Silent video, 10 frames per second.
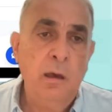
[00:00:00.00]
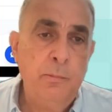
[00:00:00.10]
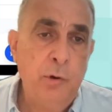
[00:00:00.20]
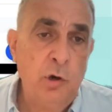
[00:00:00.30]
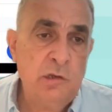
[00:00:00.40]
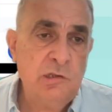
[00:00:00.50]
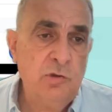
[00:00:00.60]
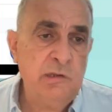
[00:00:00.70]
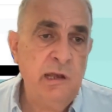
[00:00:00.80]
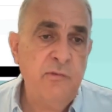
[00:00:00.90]
post
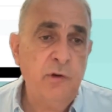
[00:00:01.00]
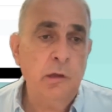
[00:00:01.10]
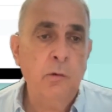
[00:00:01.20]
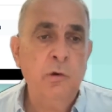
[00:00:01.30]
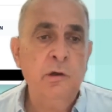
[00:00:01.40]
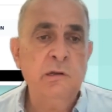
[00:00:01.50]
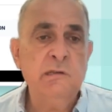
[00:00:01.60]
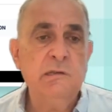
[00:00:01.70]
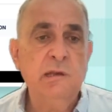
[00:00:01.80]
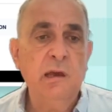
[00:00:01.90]
to their
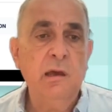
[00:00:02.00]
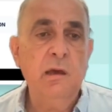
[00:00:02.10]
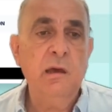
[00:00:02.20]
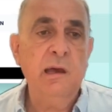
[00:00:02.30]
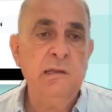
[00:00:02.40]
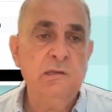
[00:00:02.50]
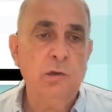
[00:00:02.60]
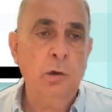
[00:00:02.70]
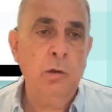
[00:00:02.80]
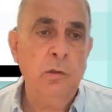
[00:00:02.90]
followers and
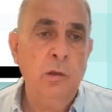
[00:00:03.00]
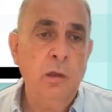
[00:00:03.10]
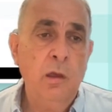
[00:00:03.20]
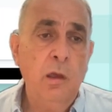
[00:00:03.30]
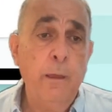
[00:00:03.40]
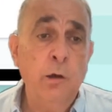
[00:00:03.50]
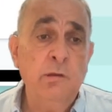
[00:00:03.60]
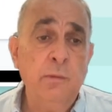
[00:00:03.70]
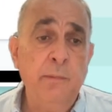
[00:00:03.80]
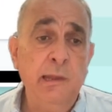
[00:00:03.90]
so on. On
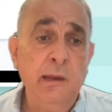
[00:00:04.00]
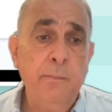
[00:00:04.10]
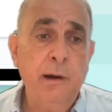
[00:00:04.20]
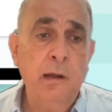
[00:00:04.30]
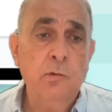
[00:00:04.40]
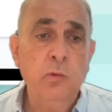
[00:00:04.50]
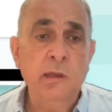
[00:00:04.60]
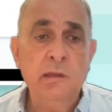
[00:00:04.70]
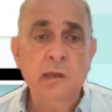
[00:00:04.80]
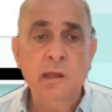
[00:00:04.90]
the billing part, we
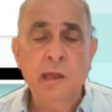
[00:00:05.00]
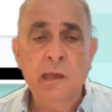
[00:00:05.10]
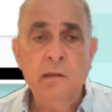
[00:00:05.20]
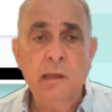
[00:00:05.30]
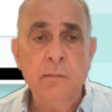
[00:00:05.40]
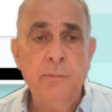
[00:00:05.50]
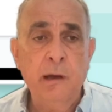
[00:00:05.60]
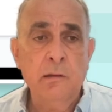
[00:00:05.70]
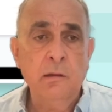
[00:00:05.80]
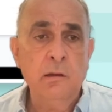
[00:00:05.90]
integrate and
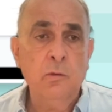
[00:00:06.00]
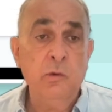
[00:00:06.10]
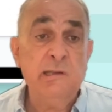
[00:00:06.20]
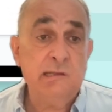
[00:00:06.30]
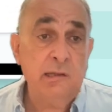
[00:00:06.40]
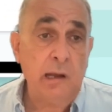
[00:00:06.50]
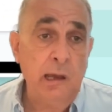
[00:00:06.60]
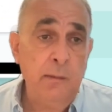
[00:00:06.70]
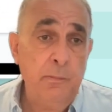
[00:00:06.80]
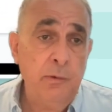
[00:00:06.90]
partnered with
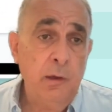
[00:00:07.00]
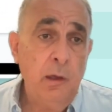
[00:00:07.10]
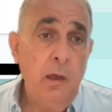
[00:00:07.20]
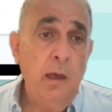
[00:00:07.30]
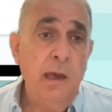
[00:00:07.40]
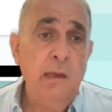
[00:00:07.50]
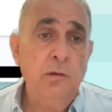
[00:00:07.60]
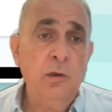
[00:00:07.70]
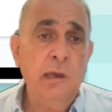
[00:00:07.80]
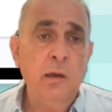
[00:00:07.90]
Stripe, and
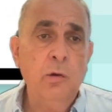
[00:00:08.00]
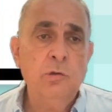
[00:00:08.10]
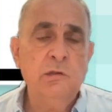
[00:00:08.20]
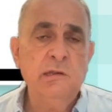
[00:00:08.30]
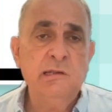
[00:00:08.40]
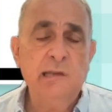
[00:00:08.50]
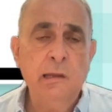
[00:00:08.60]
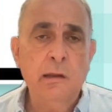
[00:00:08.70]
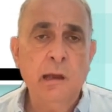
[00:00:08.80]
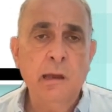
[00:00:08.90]
you can go to the
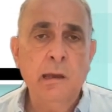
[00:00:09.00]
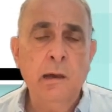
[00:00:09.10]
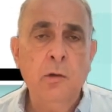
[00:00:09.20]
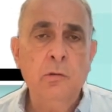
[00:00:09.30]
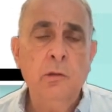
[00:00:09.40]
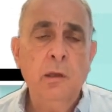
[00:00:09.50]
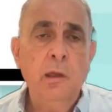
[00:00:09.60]
seller account,